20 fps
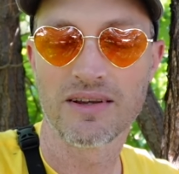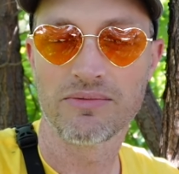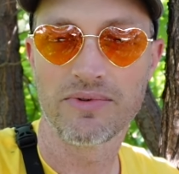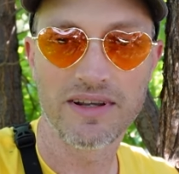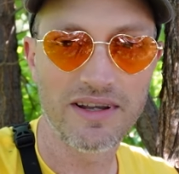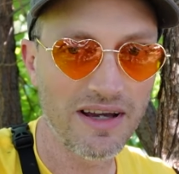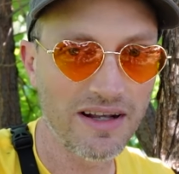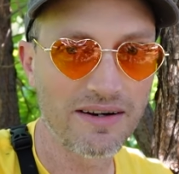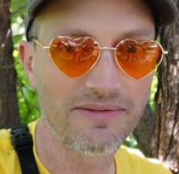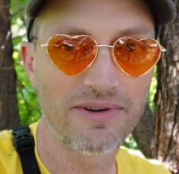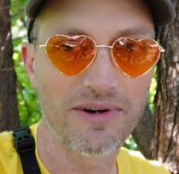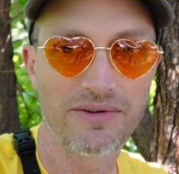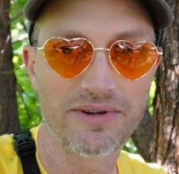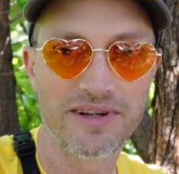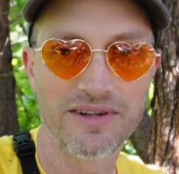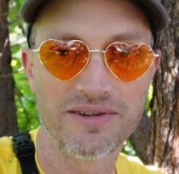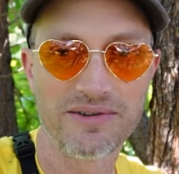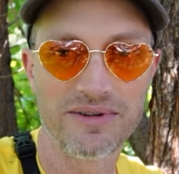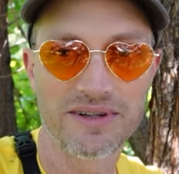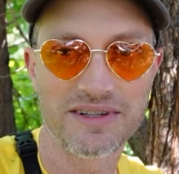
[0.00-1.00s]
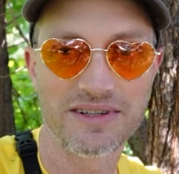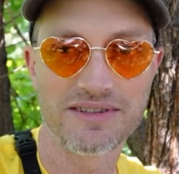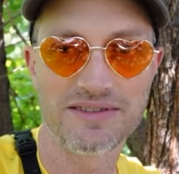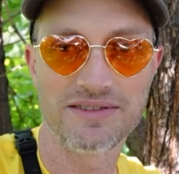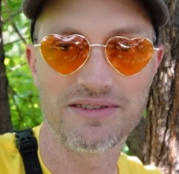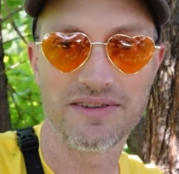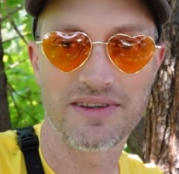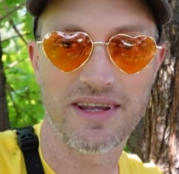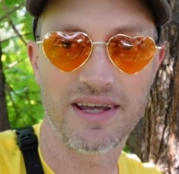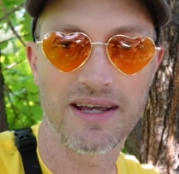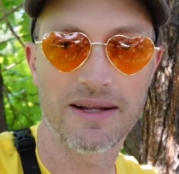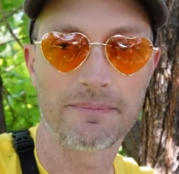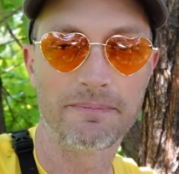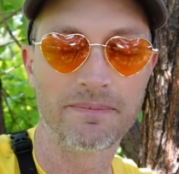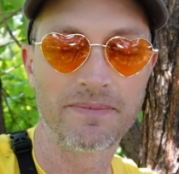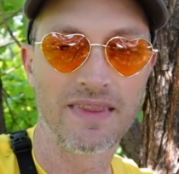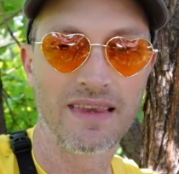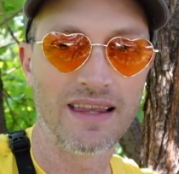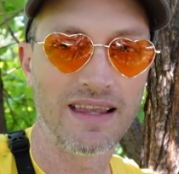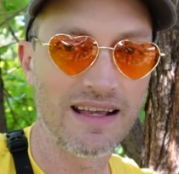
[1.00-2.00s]
We kind of already knew it could do that.
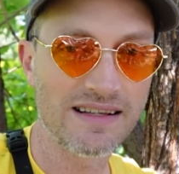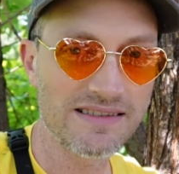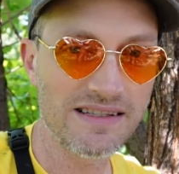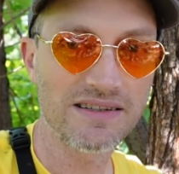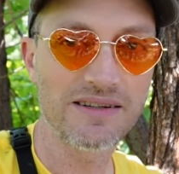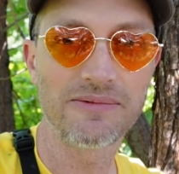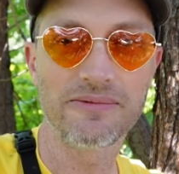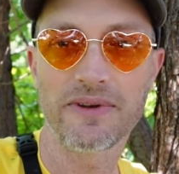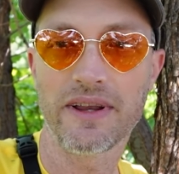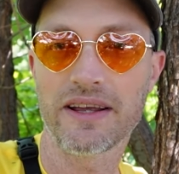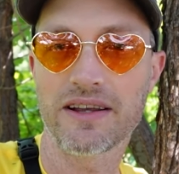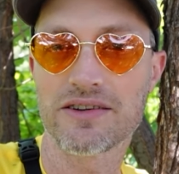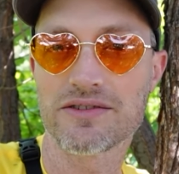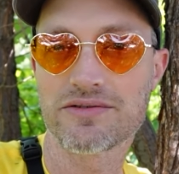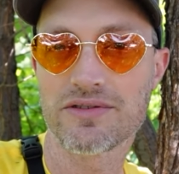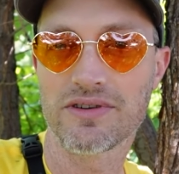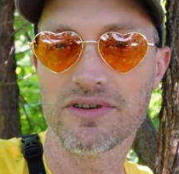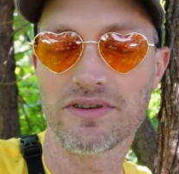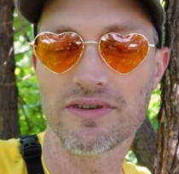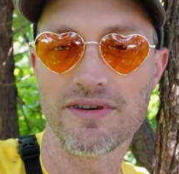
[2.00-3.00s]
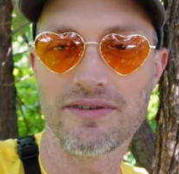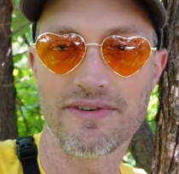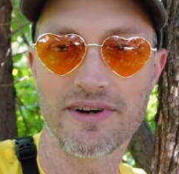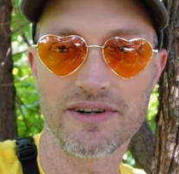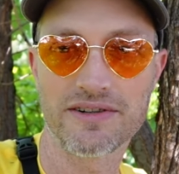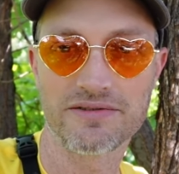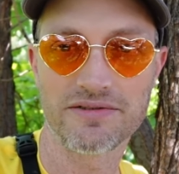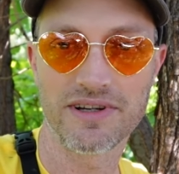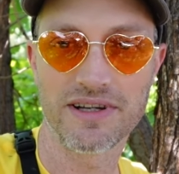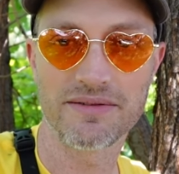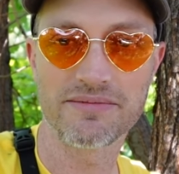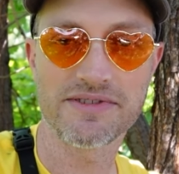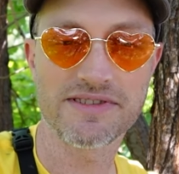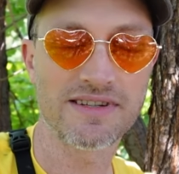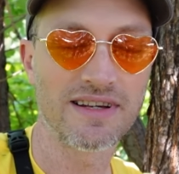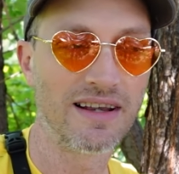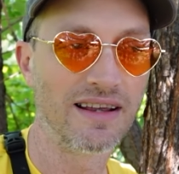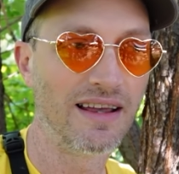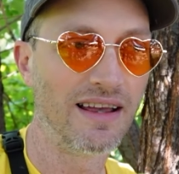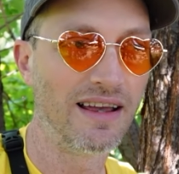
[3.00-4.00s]
Is it the flight controller of our
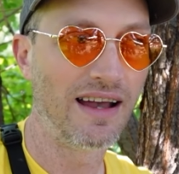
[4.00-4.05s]
dreams?